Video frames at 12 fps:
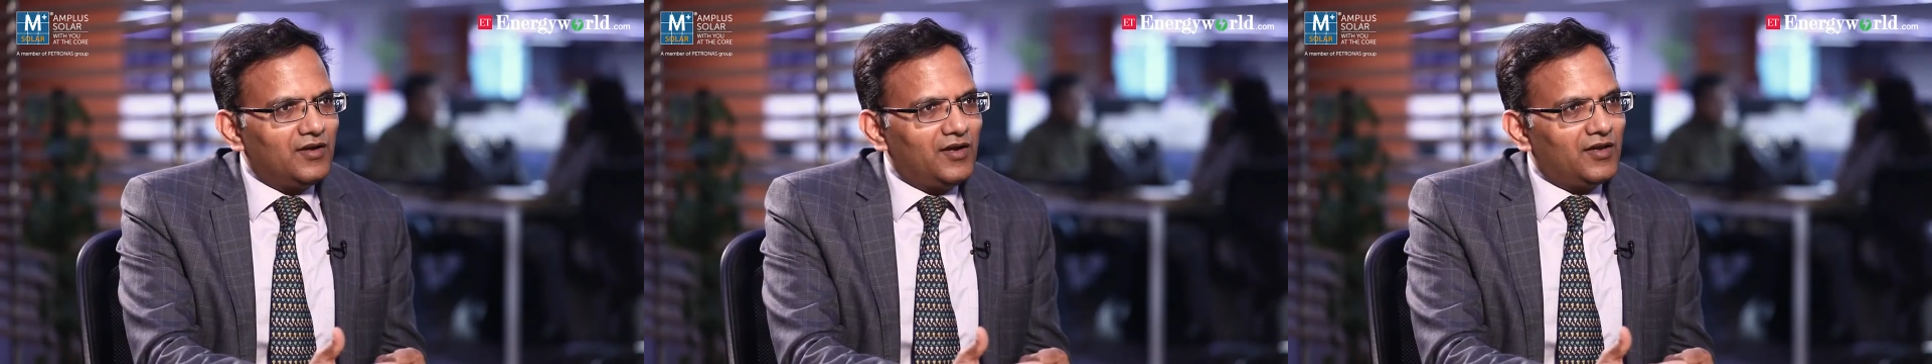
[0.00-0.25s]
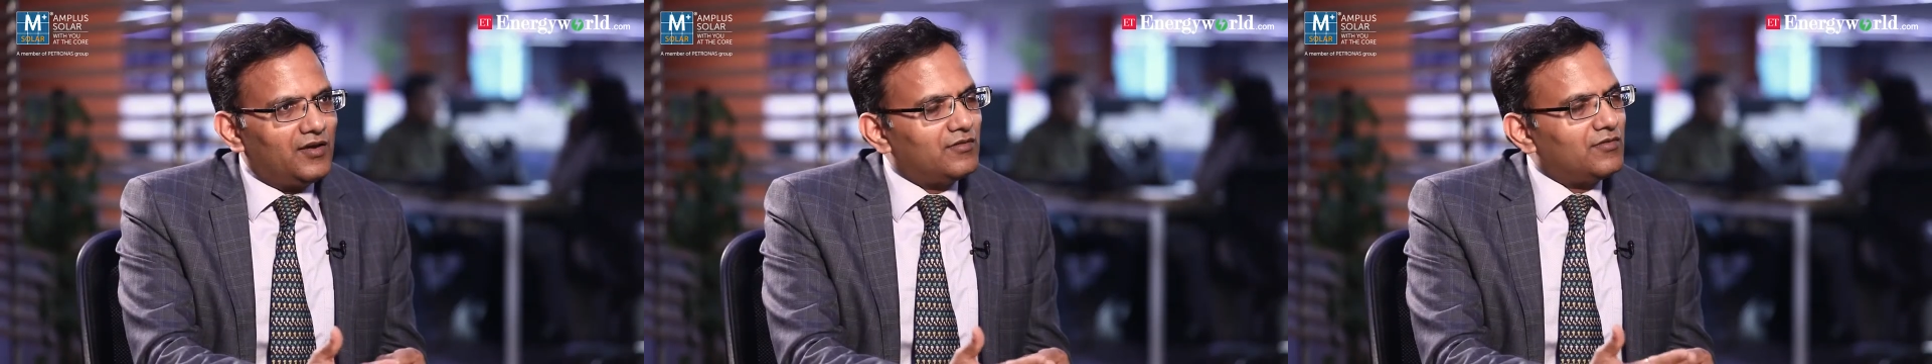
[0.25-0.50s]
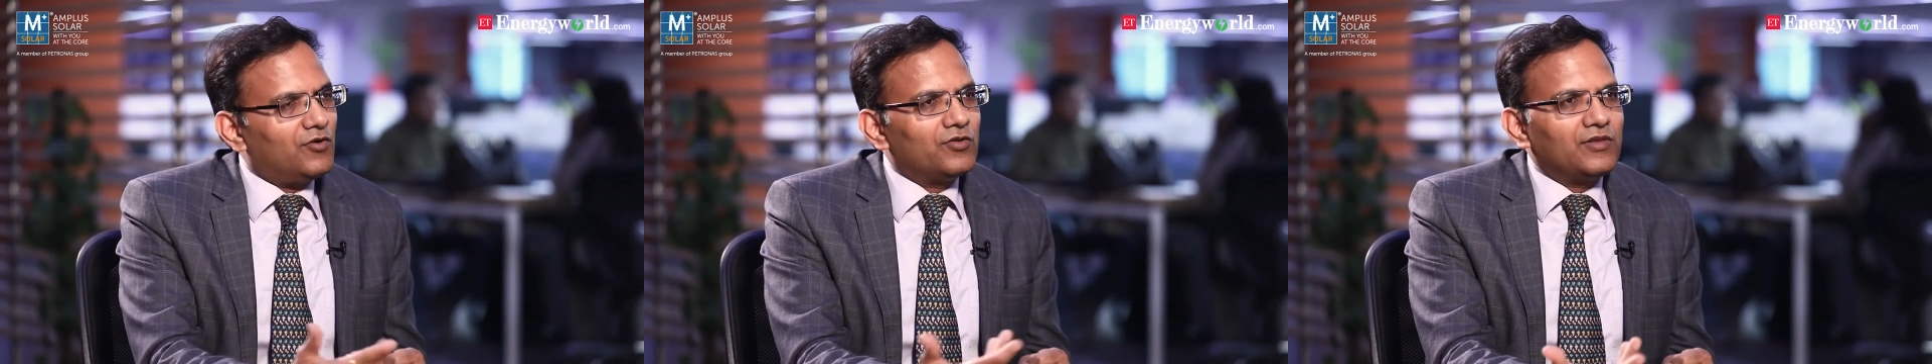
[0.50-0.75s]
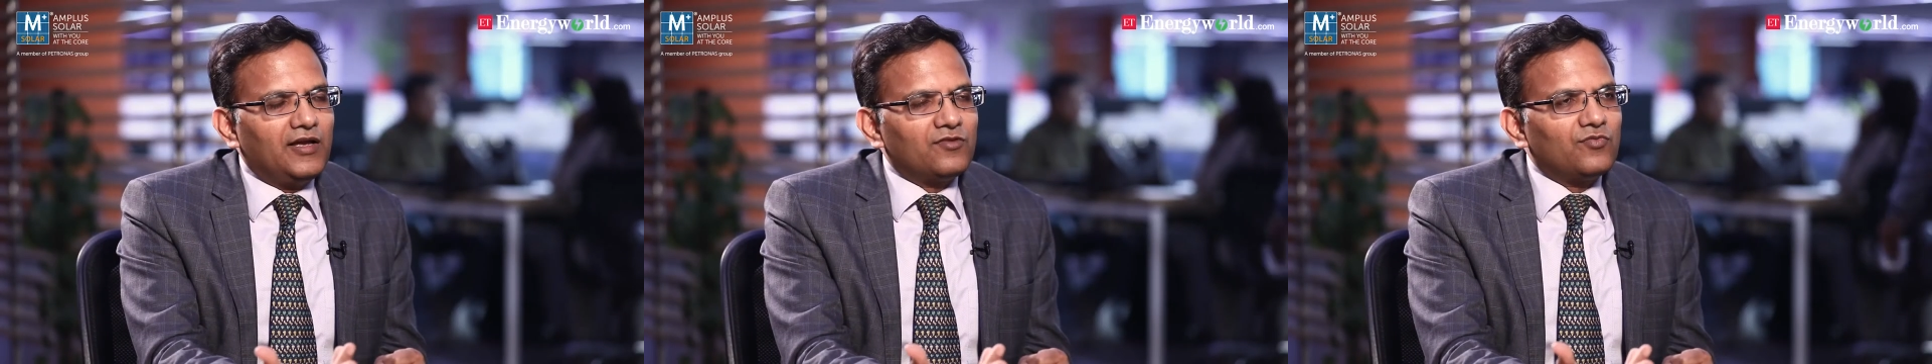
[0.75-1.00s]
And
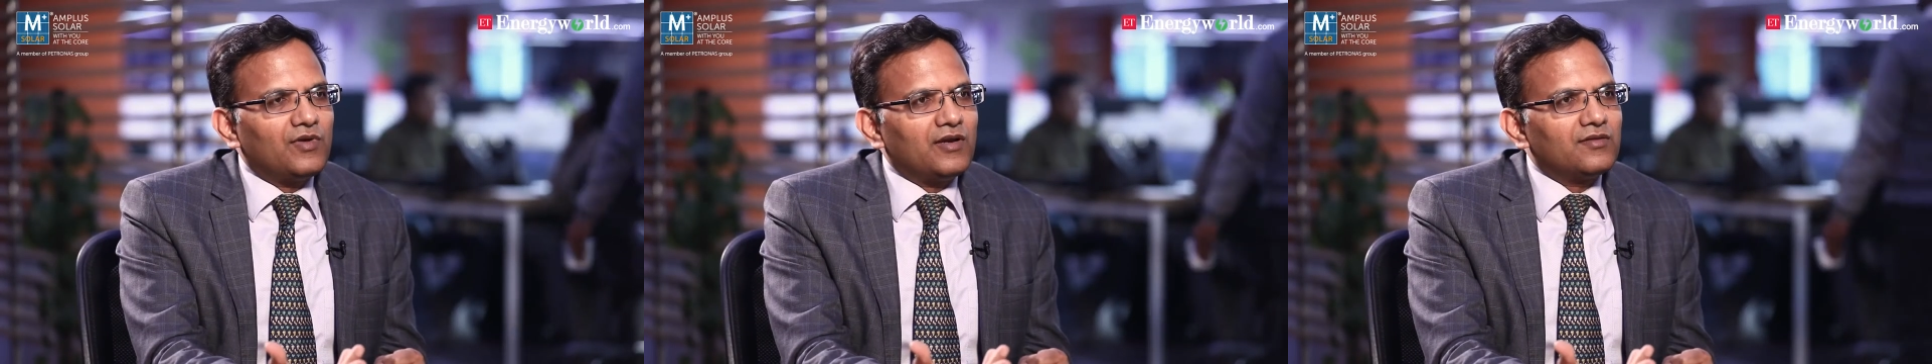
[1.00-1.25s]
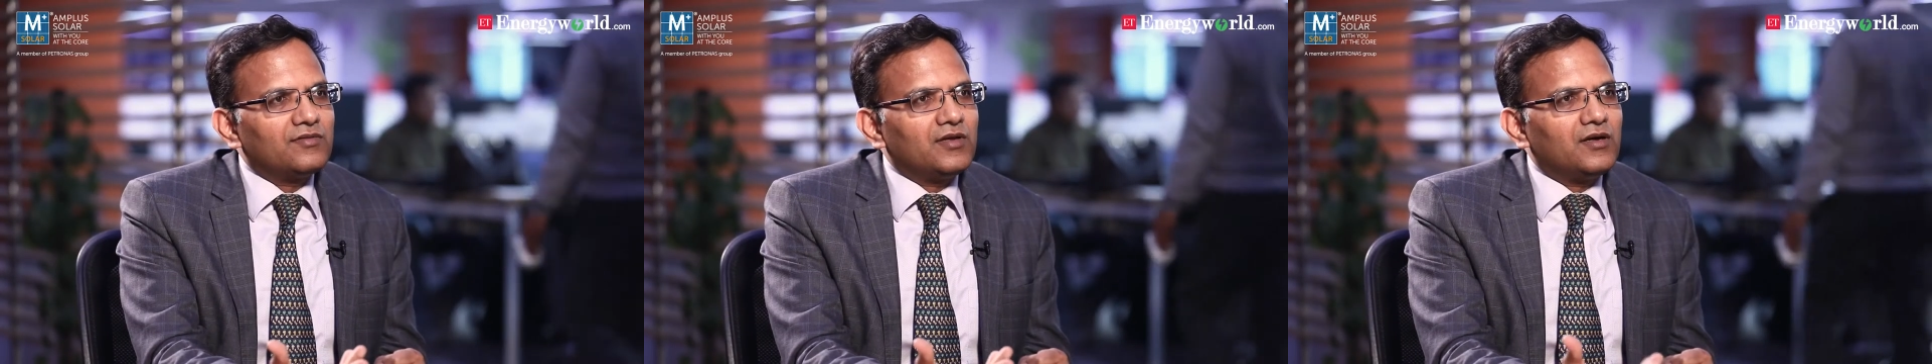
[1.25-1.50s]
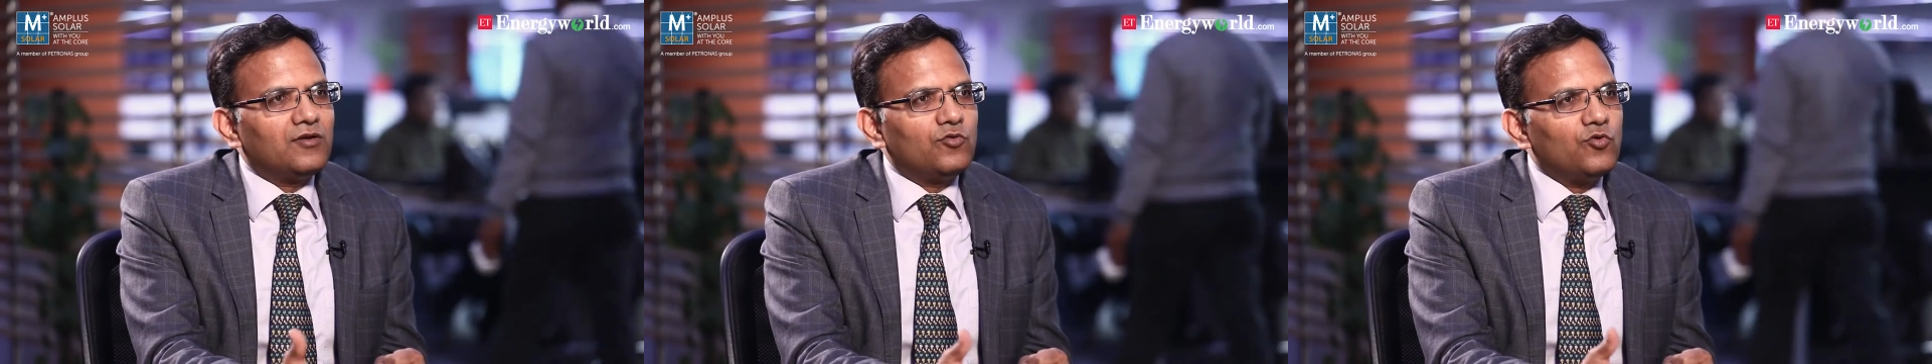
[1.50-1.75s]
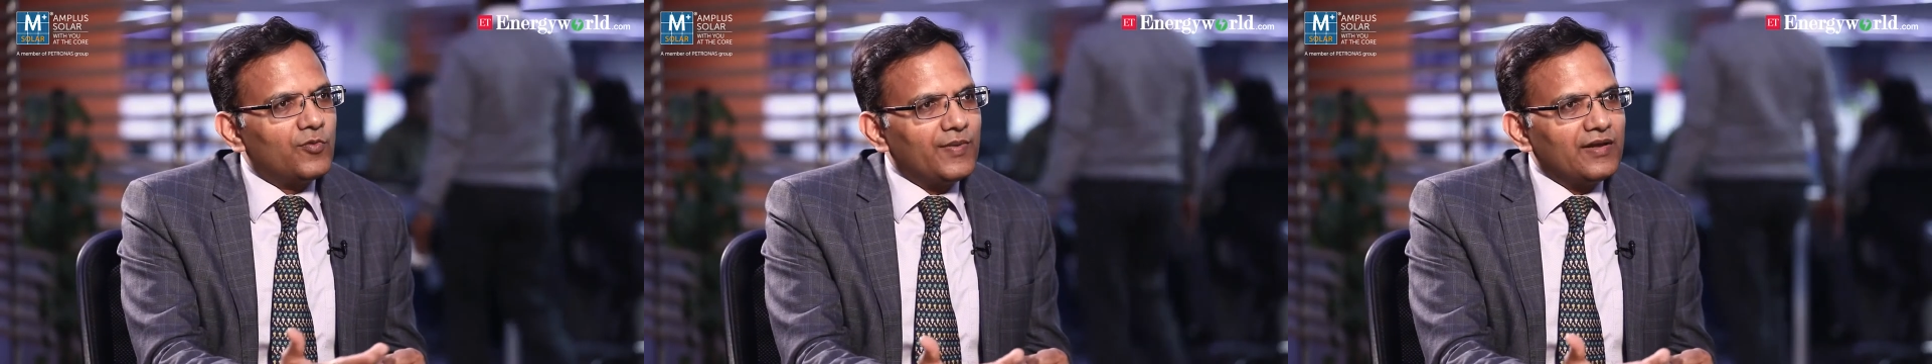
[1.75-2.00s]
on the, as far as the
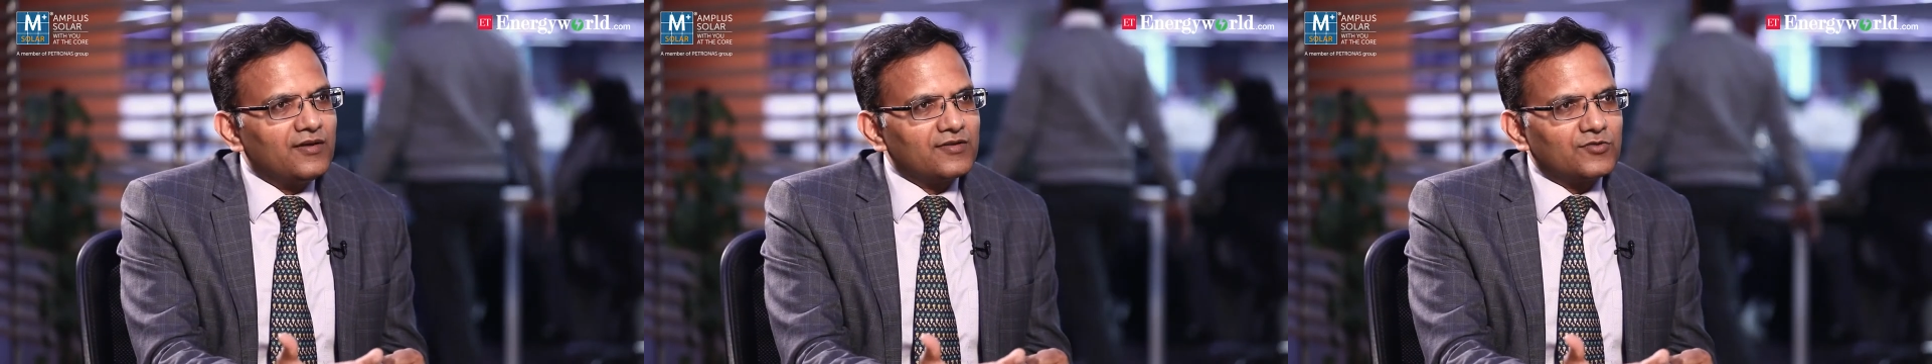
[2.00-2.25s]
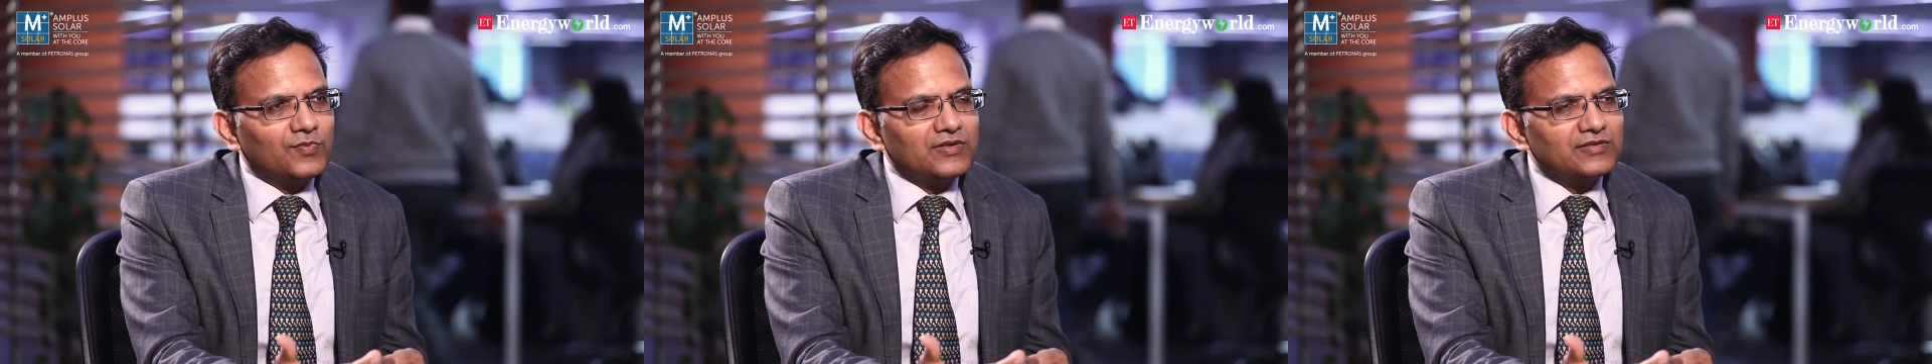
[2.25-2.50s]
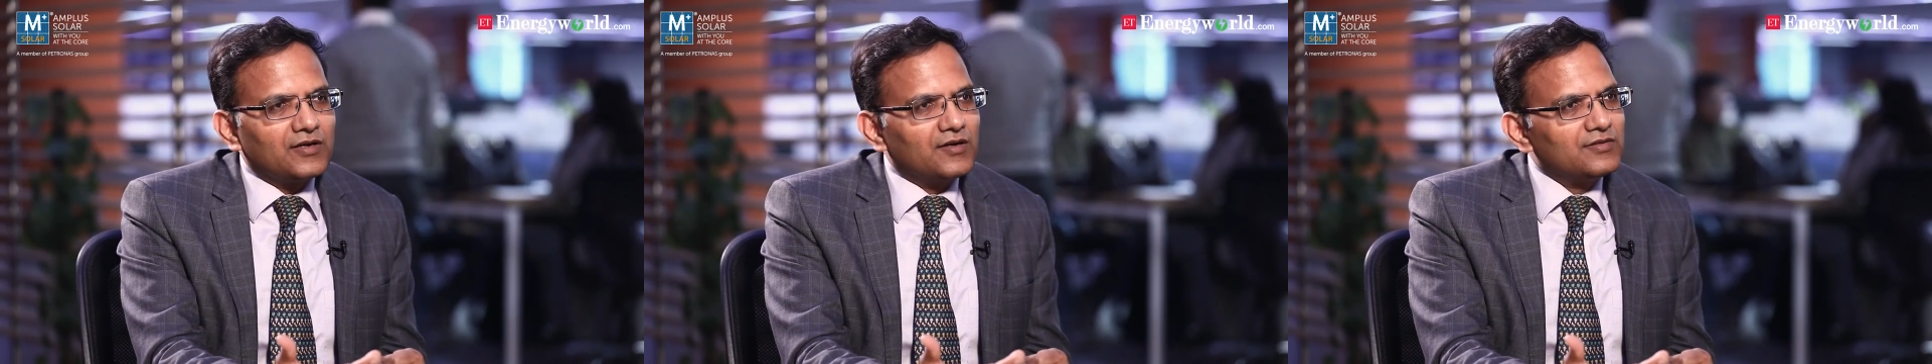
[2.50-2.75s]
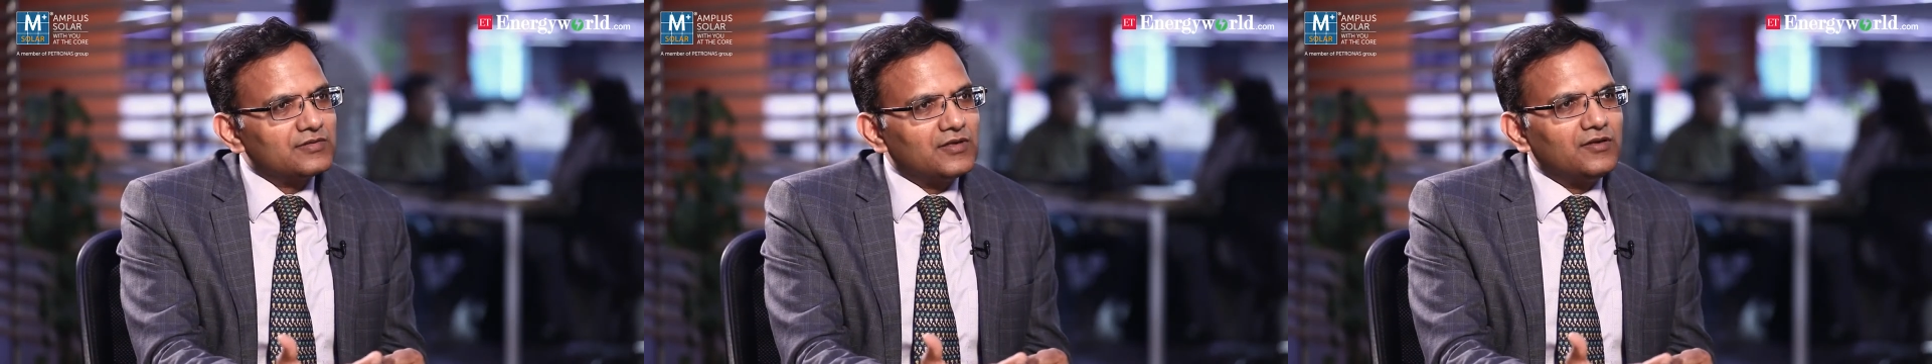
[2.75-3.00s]
lower paying customers are
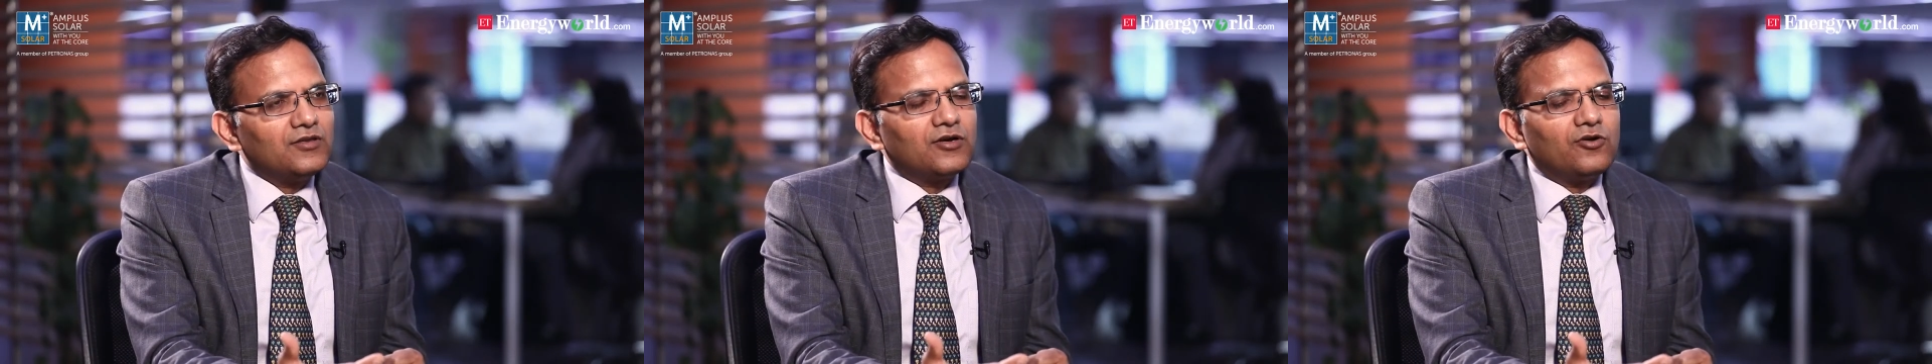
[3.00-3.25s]
concerned,